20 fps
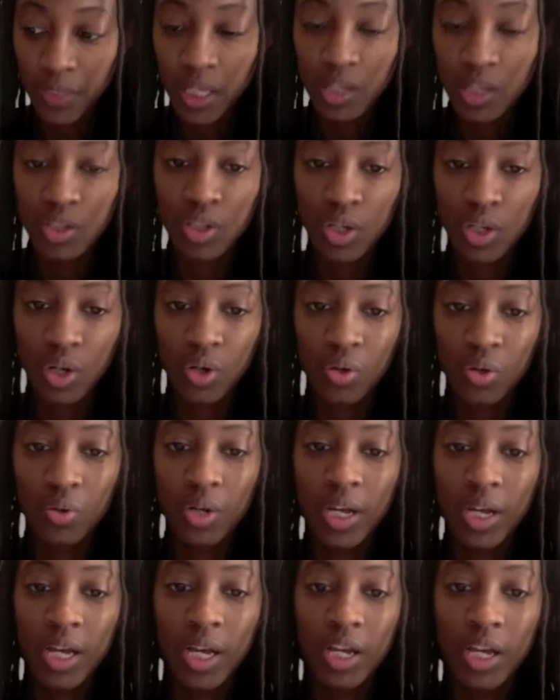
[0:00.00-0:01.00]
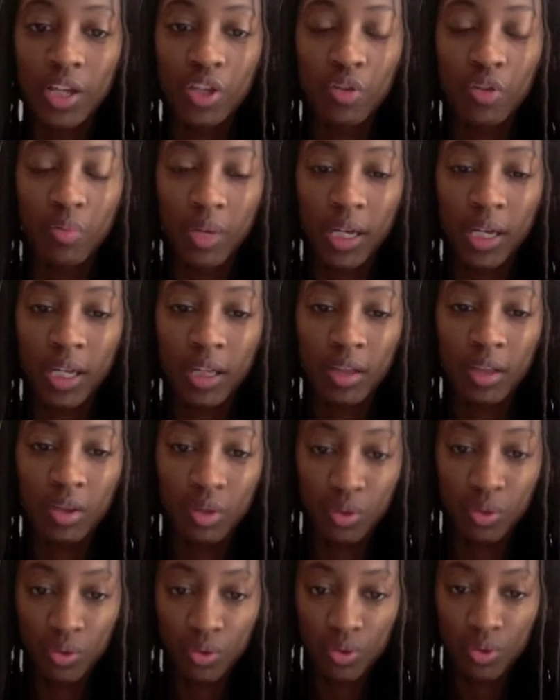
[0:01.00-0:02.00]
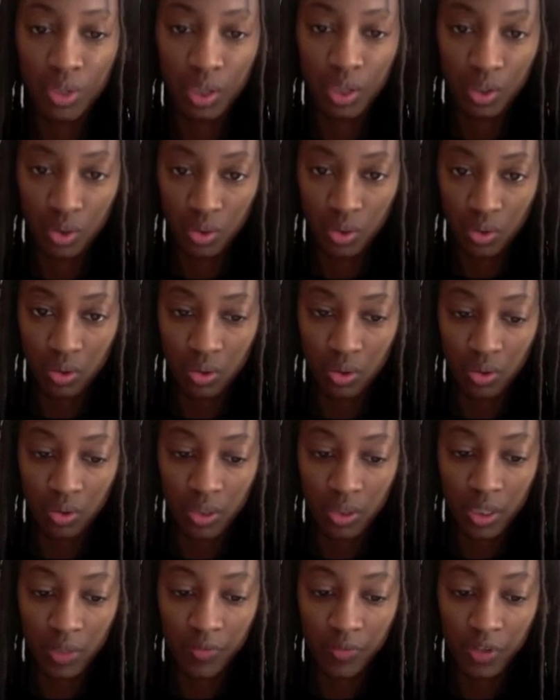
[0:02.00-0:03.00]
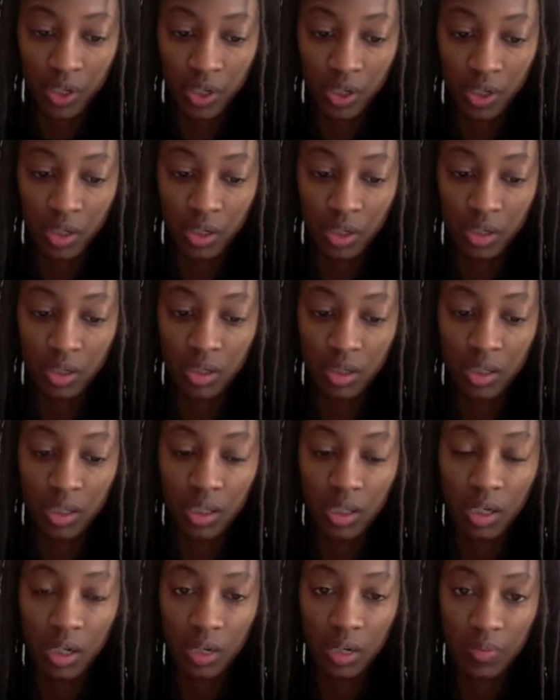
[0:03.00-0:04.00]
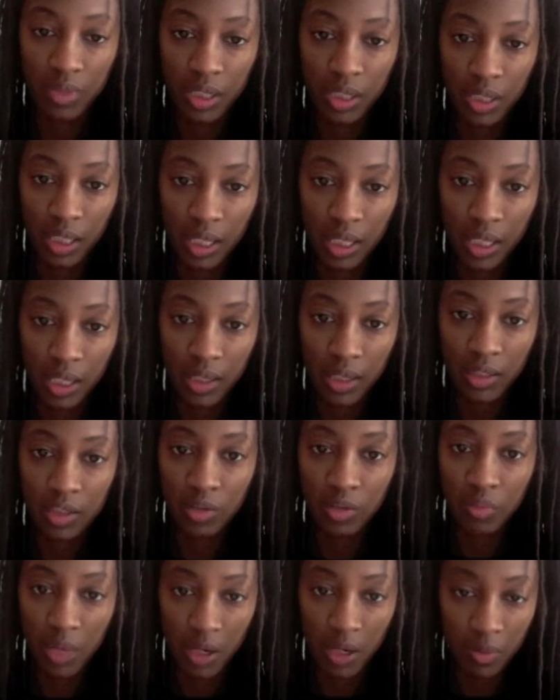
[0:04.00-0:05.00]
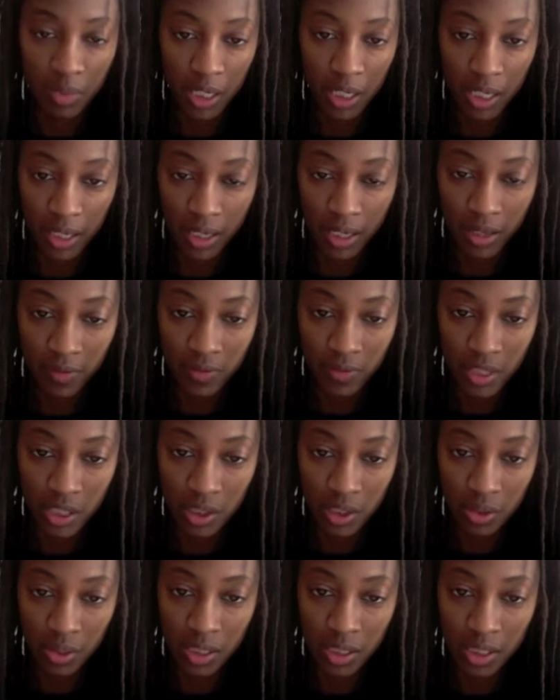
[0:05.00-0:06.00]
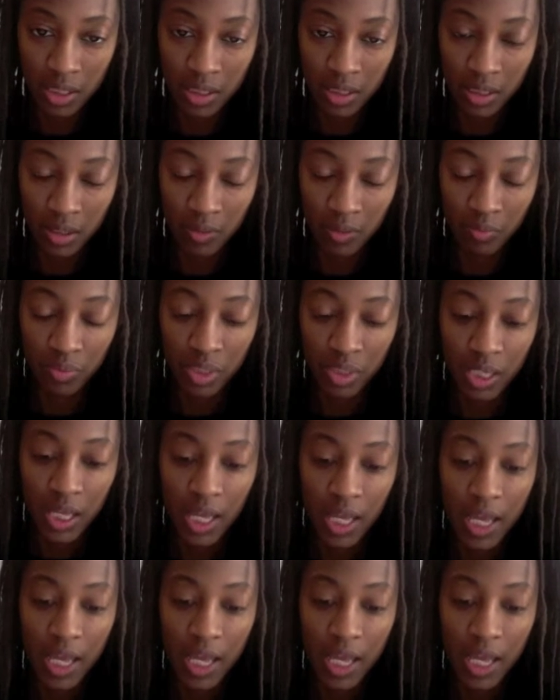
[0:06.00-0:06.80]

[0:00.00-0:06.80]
So you might lose control of your arms and legs, you may or may not have sensory systems,